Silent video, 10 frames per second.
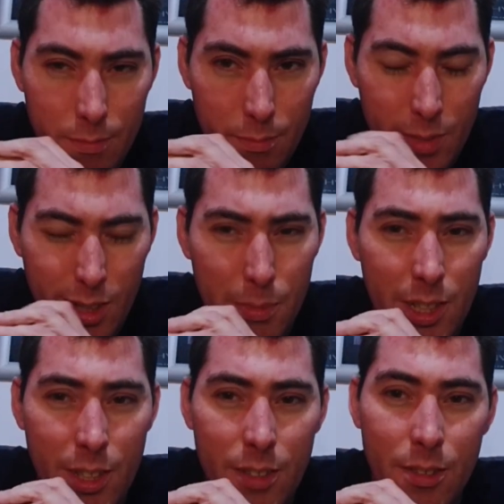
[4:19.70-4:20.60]

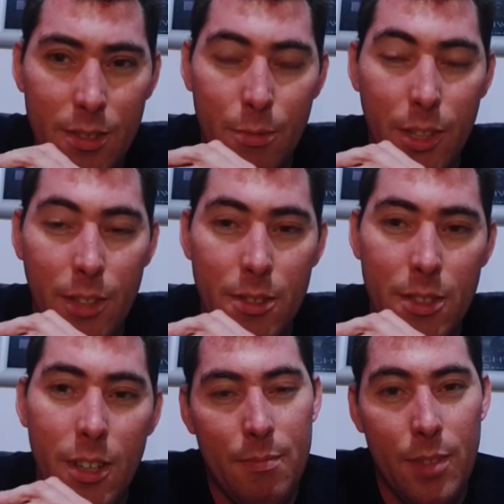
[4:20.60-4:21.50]
millimeter wheels,
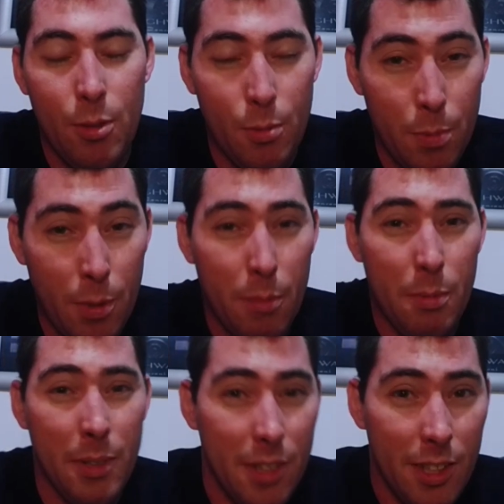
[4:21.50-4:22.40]
you will
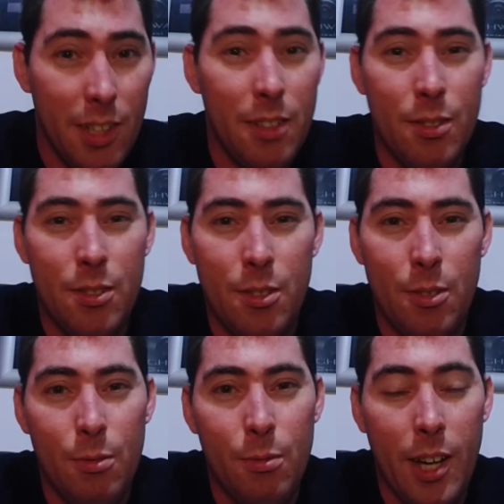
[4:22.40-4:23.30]
probably need
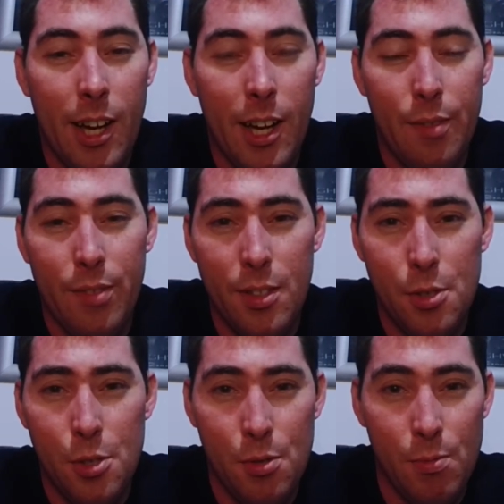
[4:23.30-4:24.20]
two half
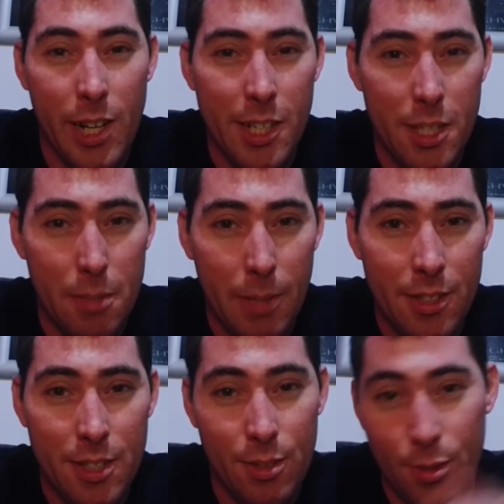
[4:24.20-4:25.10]
inch riser
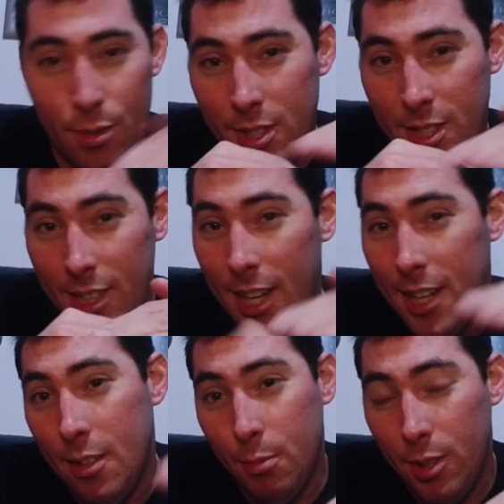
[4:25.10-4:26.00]
pads in order to get
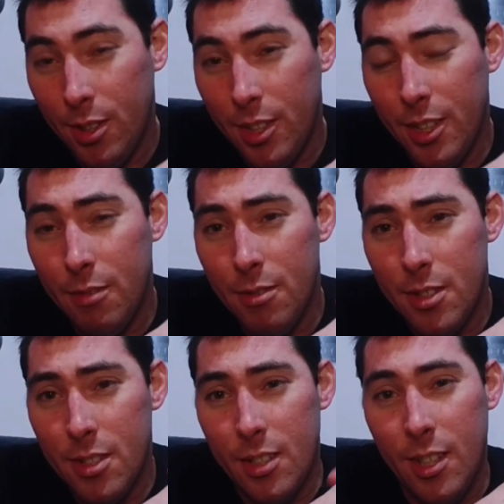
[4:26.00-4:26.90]
that wheel
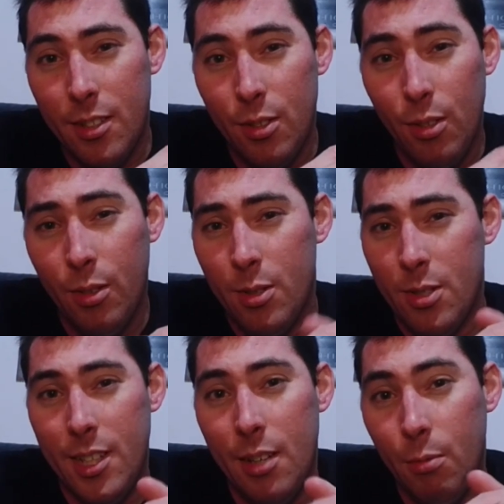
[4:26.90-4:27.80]
clearance and not
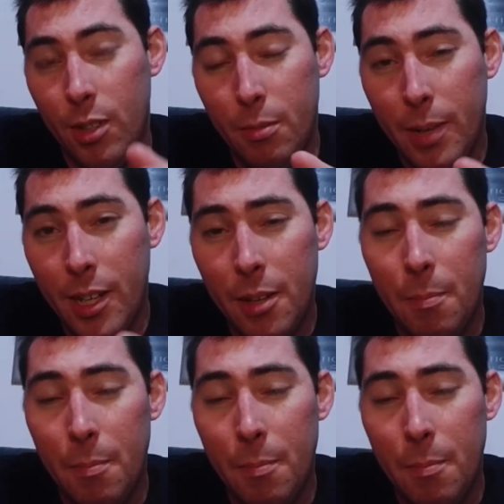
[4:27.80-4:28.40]
get wheel bite.